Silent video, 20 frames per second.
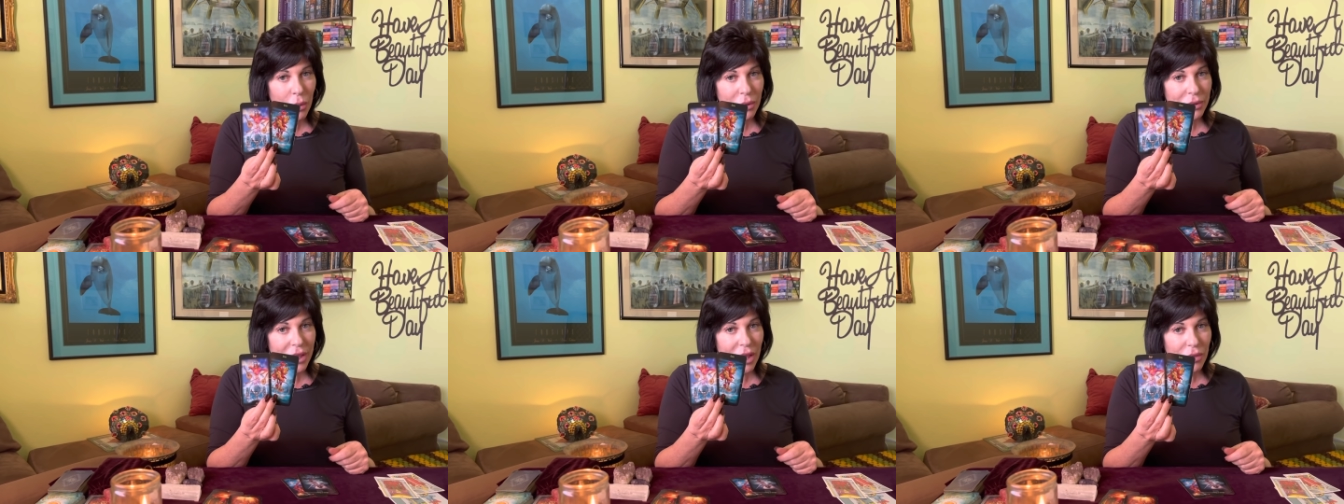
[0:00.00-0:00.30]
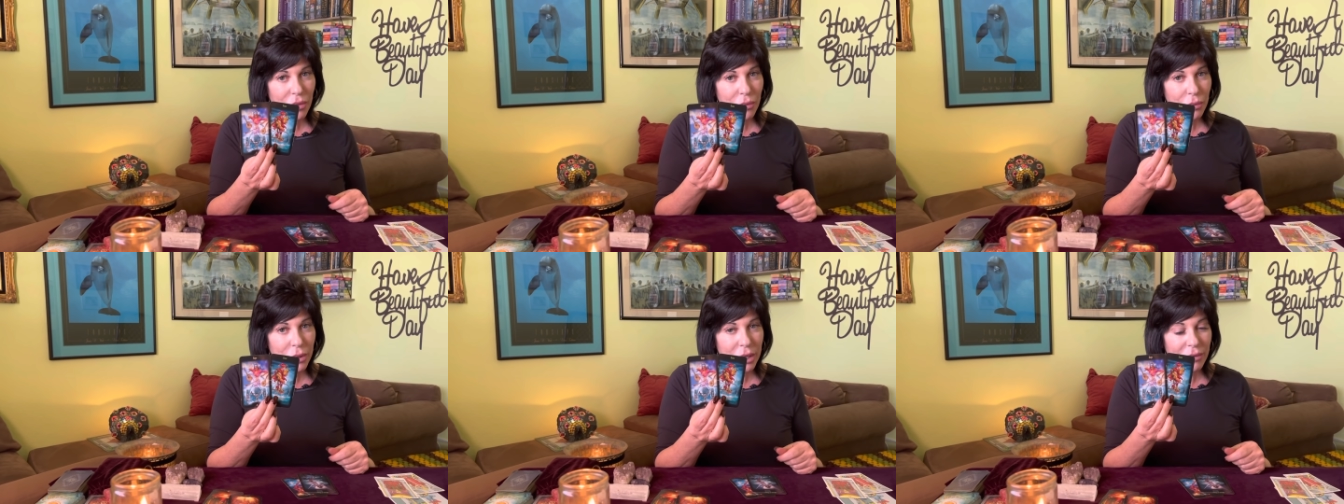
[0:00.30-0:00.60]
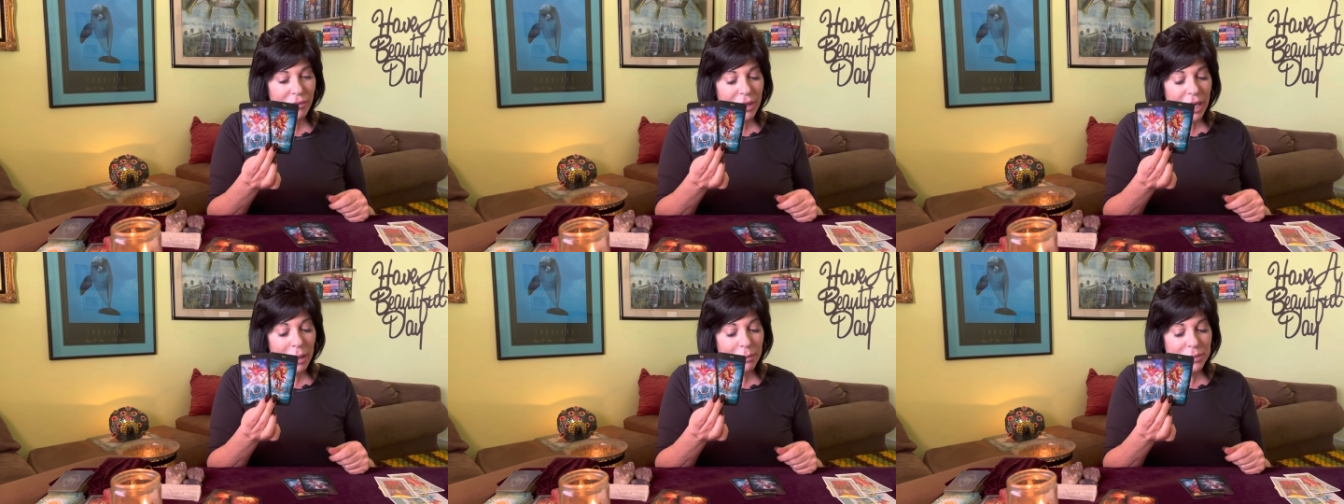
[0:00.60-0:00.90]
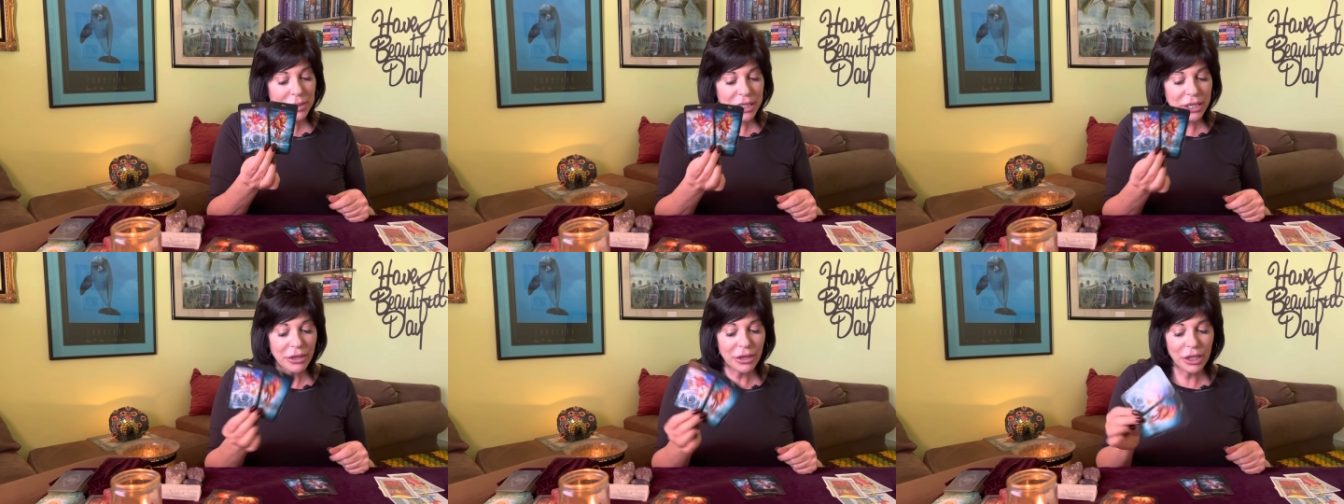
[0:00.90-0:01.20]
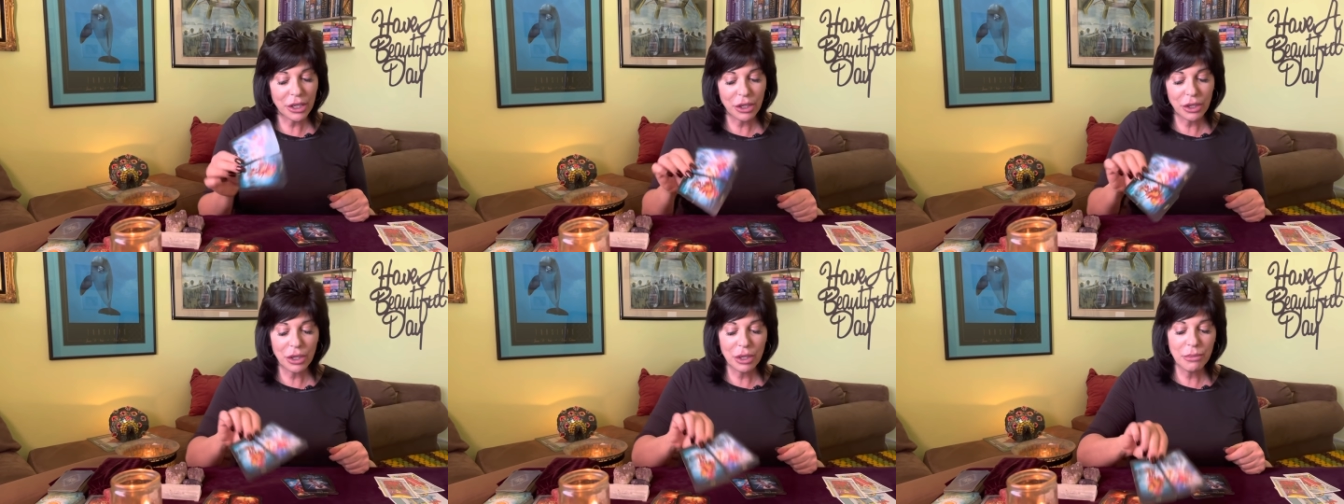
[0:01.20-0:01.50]
with that Three of Cups here,
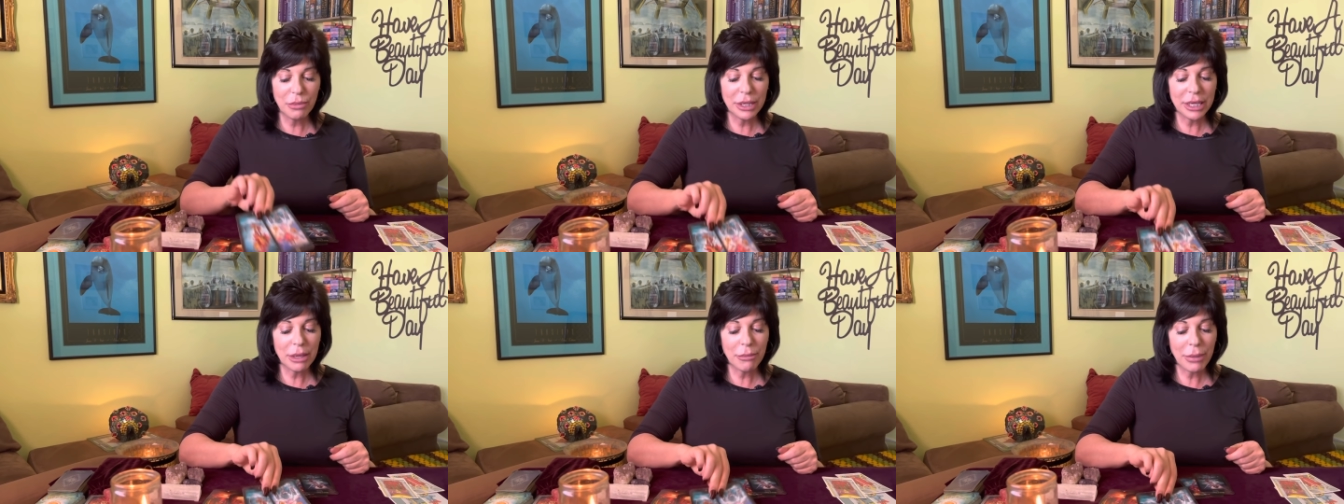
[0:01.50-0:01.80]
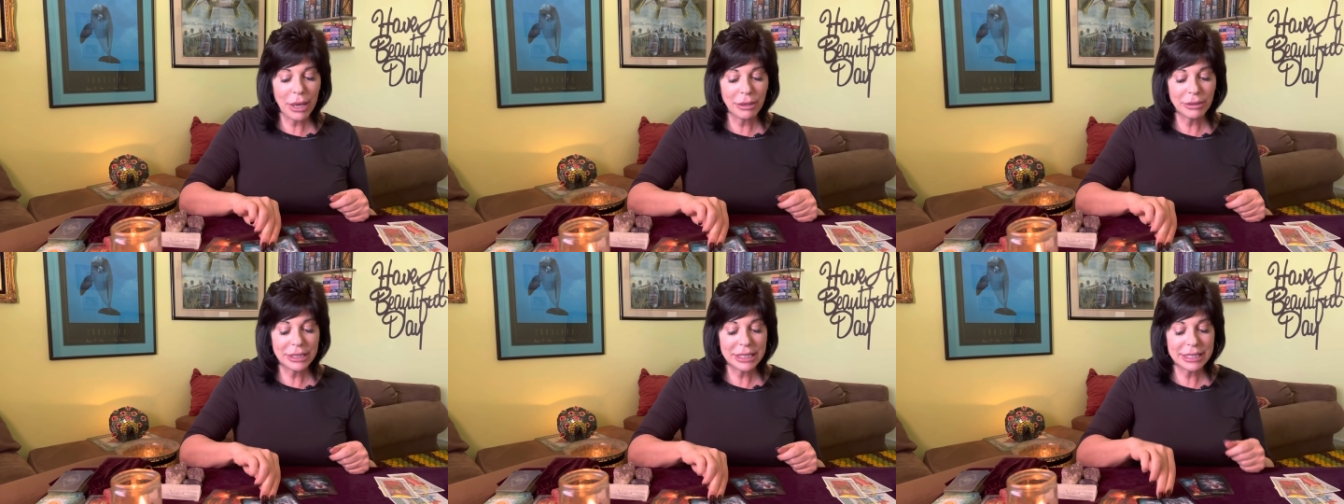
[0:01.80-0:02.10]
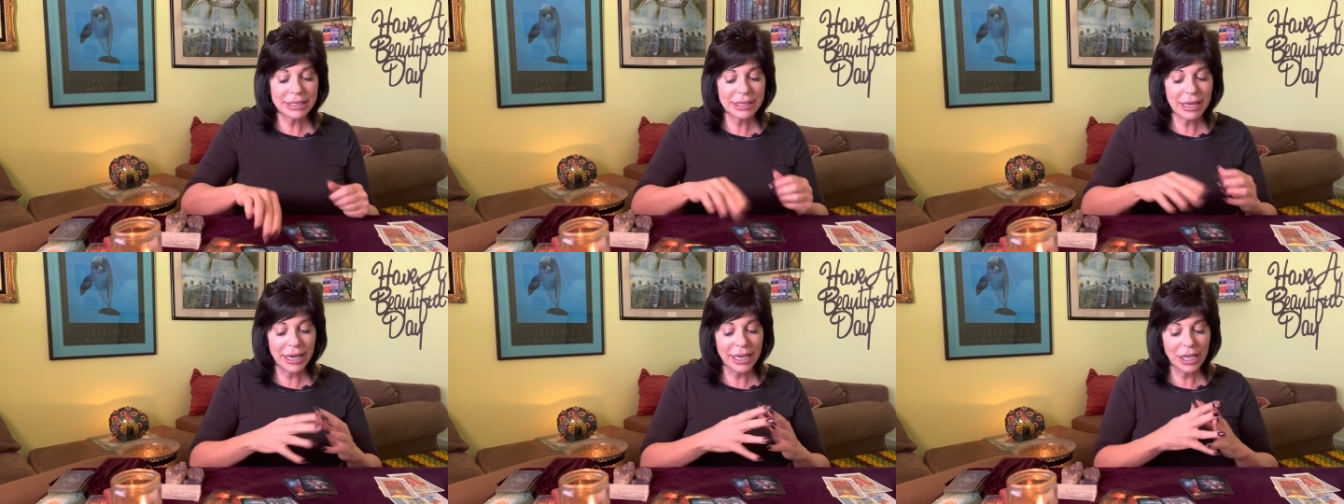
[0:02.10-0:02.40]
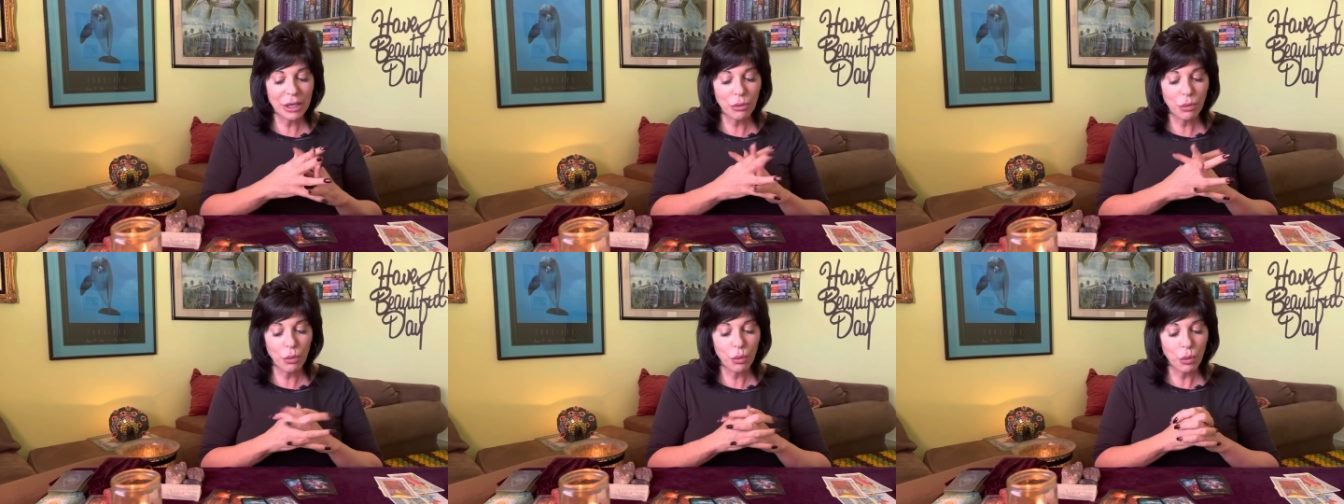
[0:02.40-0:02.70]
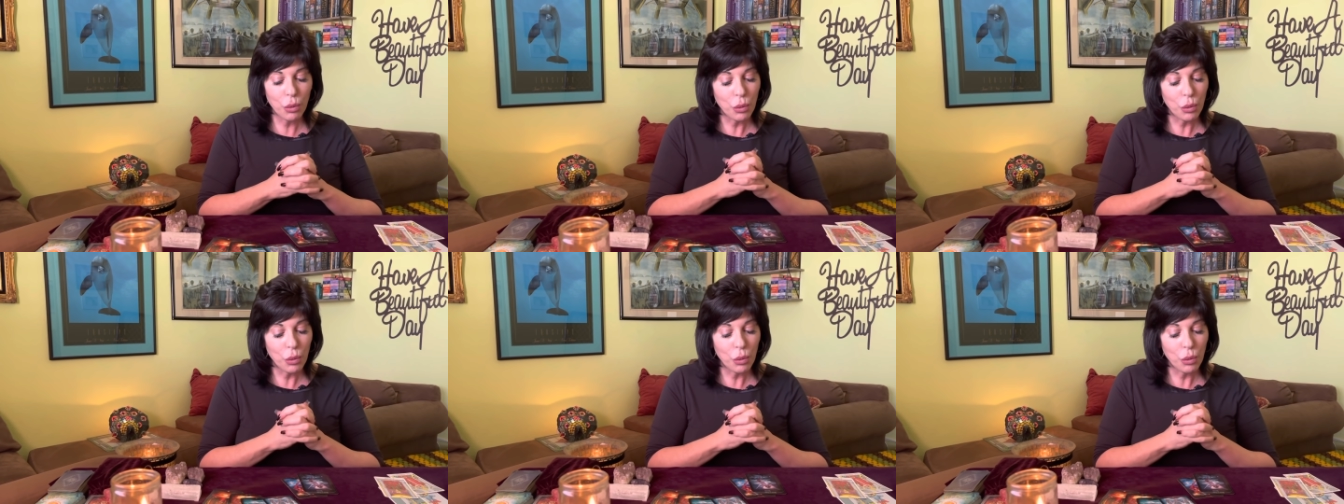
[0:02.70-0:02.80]
it could be about deciding